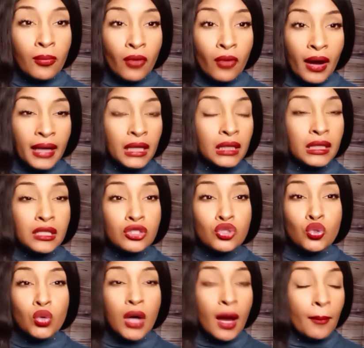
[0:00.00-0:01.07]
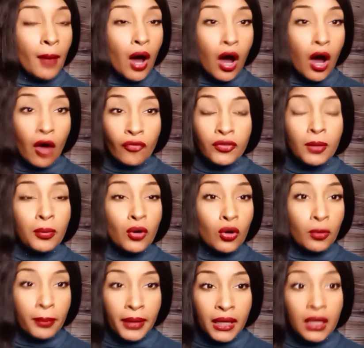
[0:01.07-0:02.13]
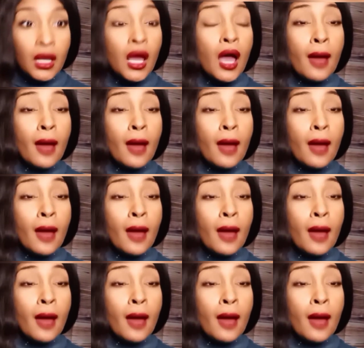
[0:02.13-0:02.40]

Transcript: Bryant needs to come off the pulpit.